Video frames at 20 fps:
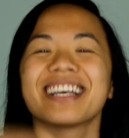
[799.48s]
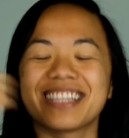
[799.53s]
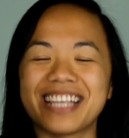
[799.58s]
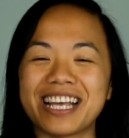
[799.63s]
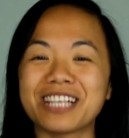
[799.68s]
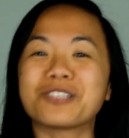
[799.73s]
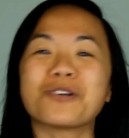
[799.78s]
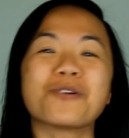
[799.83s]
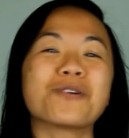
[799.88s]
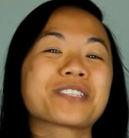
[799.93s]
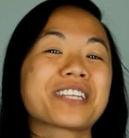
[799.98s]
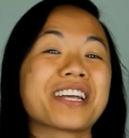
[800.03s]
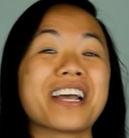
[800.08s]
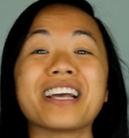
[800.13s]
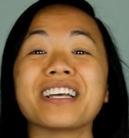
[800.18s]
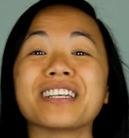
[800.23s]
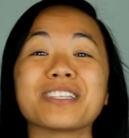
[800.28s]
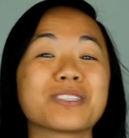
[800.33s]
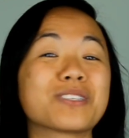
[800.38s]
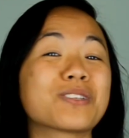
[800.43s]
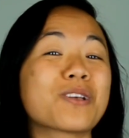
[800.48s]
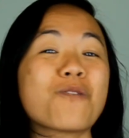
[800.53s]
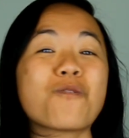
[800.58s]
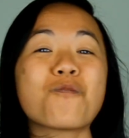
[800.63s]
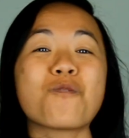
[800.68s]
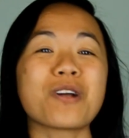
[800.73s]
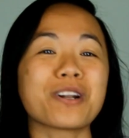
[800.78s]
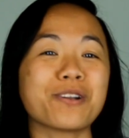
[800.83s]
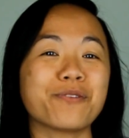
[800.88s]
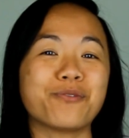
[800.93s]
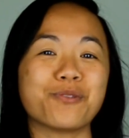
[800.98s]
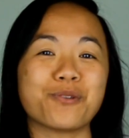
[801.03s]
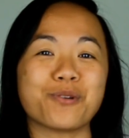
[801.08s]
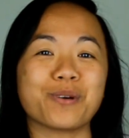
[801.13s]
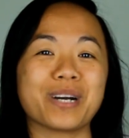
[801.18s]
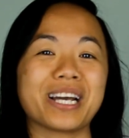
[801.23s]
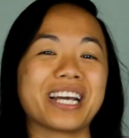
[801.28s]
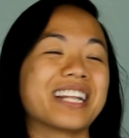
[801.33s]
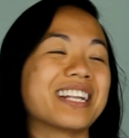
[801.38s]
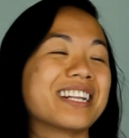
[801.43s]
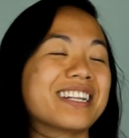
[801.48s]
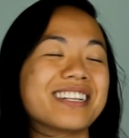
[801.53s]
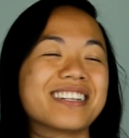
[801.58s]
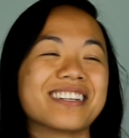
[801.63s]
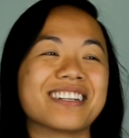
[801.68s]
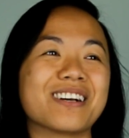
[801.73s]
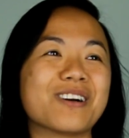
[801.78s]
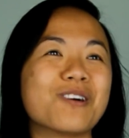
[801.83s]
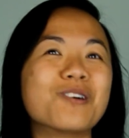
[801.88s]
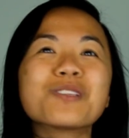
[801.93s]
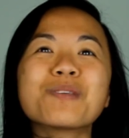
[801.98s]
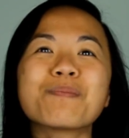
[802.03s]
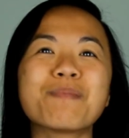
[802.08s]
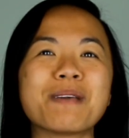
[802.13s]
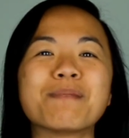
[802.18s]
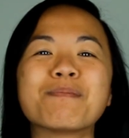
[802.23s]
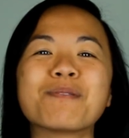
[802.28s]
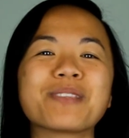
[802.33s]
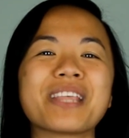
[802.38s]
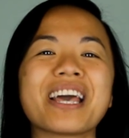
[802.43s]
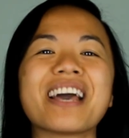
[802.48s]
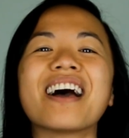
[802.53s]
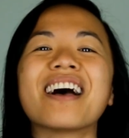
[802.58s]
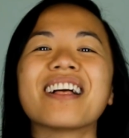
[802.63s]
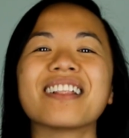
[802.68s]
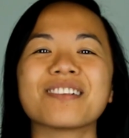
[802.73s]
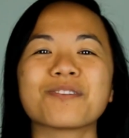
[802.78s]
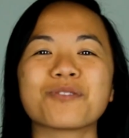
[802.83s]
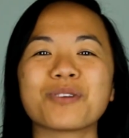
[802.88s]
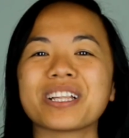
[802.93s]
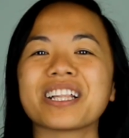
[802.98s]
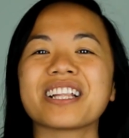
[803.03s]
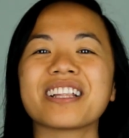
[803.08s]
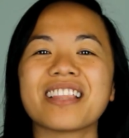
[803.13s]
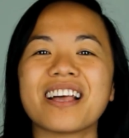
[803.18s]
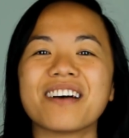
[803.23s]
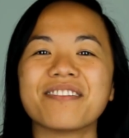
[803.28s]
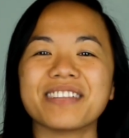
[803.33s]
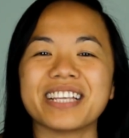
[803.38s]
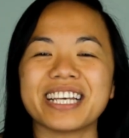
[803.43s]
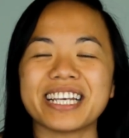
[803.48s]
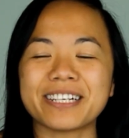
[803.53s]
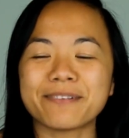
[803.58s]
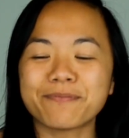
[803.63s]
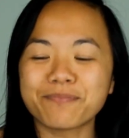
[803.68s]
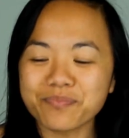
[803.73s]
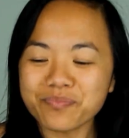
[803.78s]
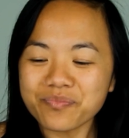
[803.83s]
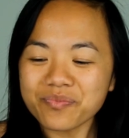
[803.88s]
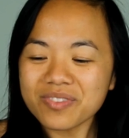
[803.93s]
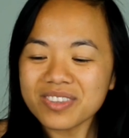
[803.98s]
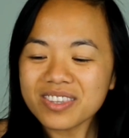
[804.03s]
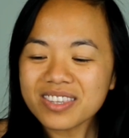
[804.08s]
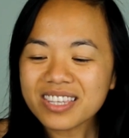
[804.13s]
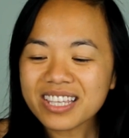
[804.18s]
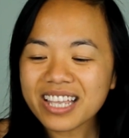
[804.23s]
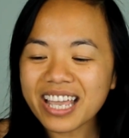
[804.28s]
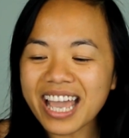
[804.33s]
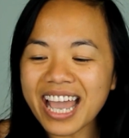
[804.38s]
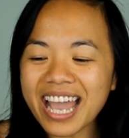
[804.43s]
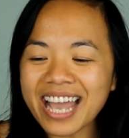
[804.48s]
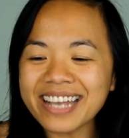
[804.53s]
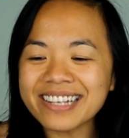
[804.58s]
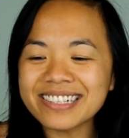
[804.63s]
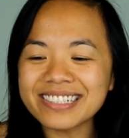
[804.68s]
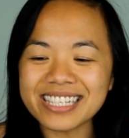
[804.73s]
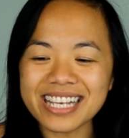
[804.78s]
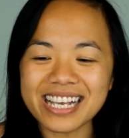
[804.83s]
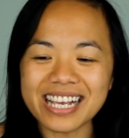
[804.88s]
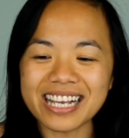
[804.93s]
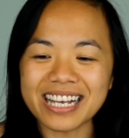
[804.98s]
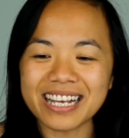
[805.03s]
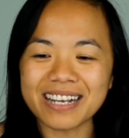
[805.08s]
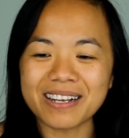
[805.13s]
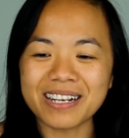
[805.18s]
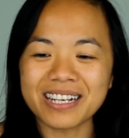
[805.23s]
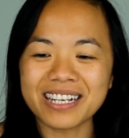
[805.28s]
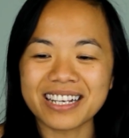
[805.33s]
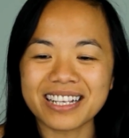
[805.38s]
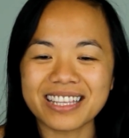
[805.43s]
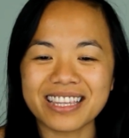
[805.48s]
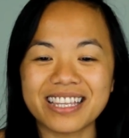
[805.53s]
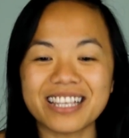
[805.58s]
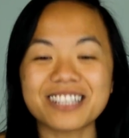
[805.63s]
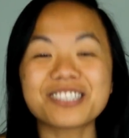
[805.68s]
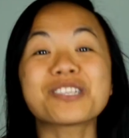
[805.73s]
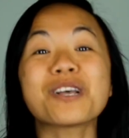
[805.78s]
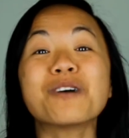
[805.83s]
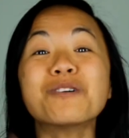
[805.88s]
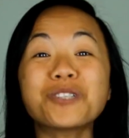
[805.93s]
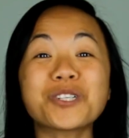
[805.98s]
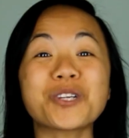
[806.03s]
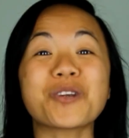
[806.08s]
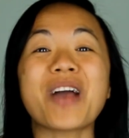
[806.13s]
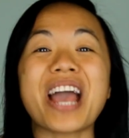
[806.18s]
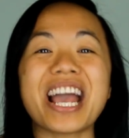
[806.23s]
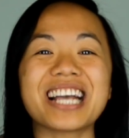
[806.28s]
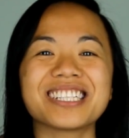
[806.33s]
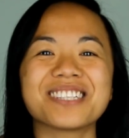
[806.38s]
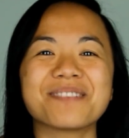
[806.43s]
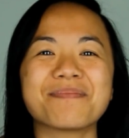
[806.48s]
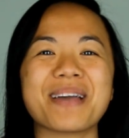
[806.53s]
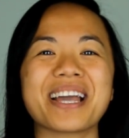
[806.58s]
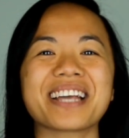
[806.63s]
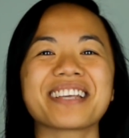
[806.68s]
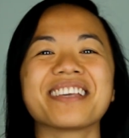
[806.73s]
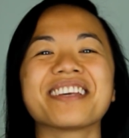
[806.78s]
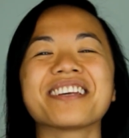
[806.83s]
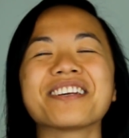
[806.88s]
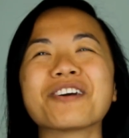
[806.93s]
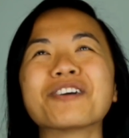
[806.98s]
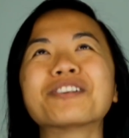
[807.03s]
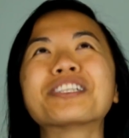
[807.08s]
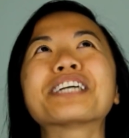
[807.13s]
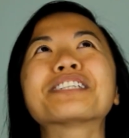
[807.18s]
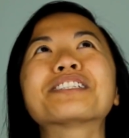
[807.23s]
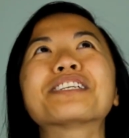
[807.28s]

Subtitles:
Their daughter is so wonderful, and all the people there are really lovely. And the social aspect, you can go down